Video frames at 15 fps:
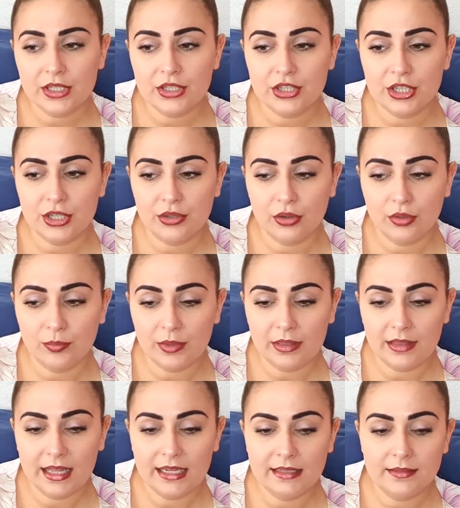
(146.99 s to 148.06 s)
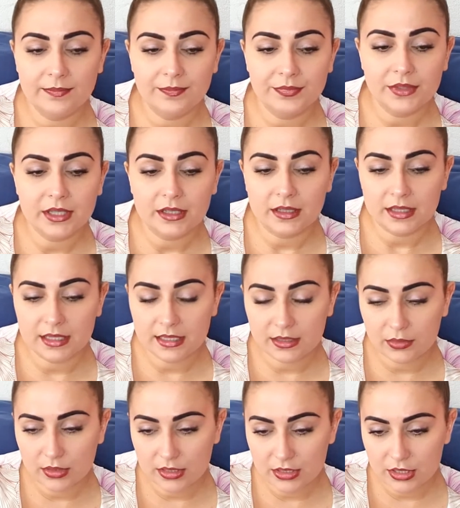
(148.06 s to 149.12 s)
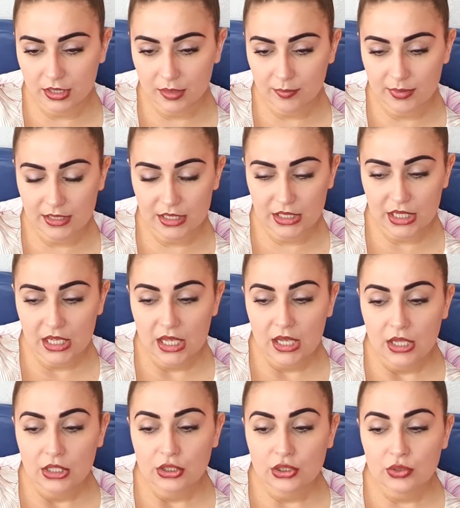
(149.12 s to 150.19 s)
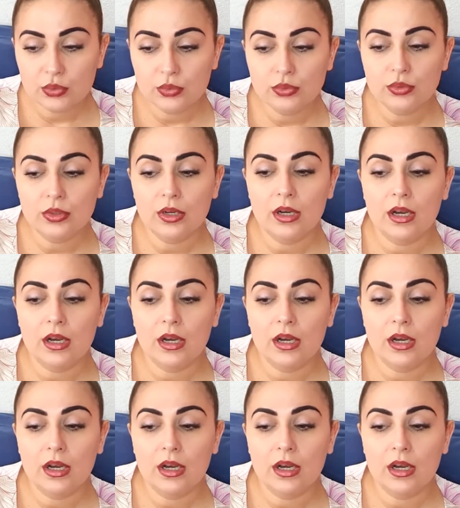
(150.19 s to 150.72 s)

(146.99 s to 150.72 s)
she told me that it's gonna be too